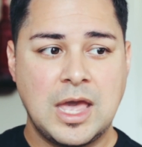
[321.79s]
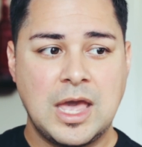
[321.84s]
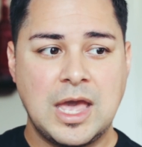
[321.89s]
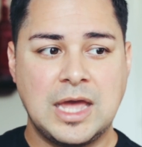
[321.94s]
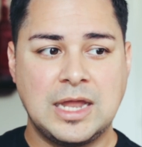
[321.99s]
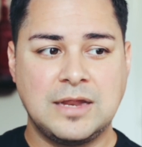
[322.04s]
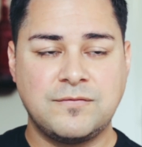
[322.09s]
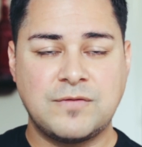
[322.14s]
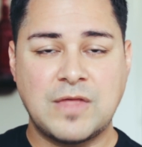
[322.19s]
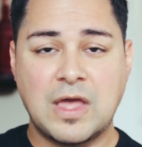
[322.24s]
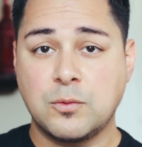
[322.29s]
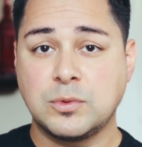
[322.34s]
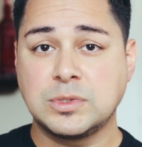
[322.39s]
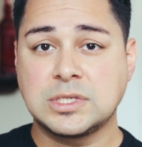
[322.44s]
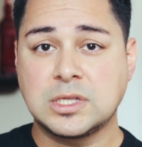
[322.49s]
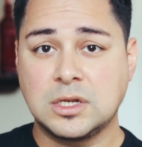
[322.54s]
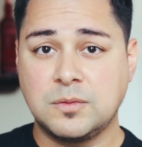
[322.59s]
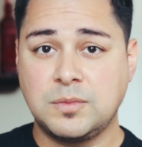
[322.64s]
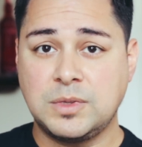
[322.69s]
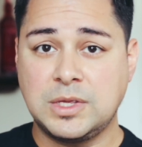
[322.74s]
and if that was
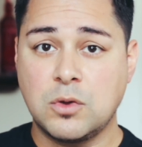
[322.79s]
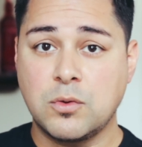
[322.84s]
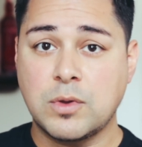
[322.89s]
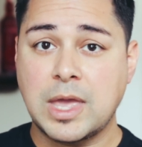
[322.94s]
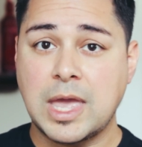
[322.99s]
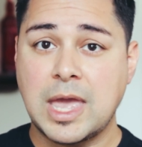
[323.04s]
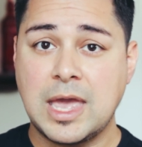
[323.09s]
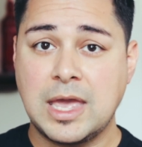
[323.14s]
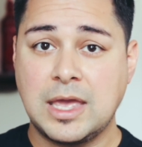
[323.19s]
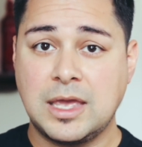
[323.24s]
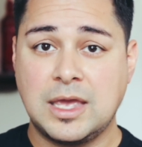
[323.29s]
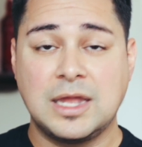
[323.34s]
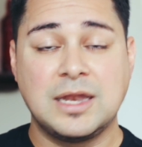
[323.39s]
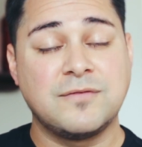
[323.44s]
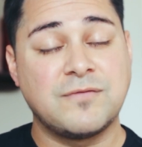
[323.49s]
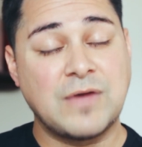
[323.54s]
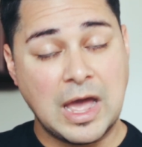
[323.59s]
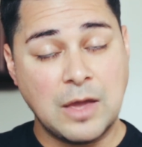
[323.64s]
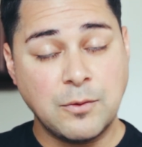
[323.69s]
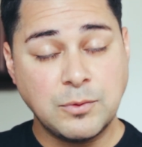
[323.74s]
going to be okay, and
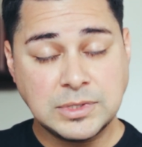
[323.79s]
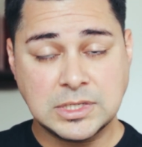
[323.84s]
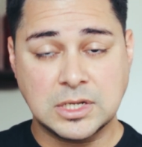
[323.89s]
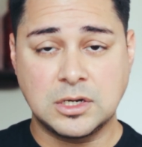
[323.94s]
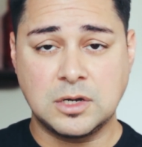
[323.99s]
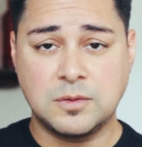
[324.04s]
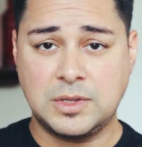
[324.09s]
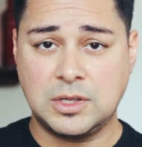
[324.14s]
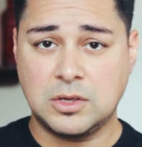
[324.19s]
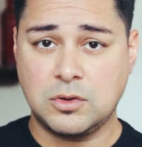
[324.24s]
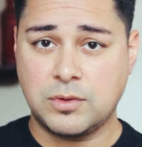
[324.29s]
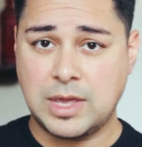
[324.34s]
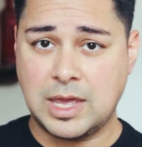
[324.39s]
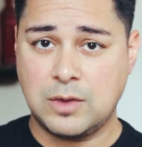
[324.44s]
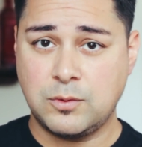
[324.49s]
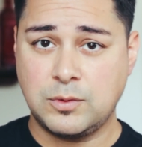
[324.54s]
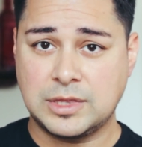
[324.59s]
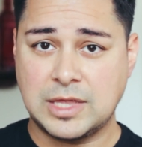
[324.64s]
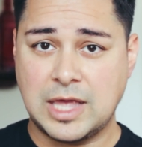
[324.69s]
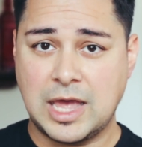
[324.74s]
if I was going to be
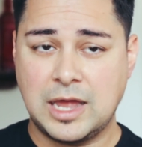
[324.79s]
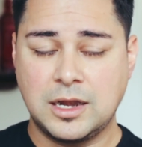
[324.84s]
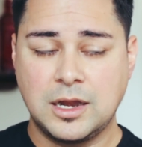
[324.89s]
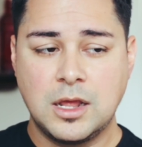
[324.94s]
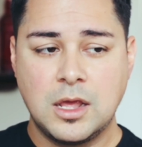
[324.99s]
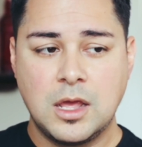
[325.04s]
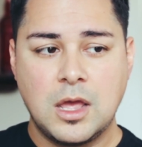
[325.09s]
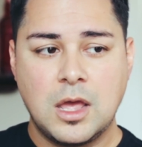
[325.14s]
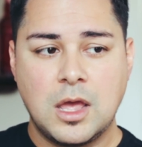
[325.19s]
okay with that.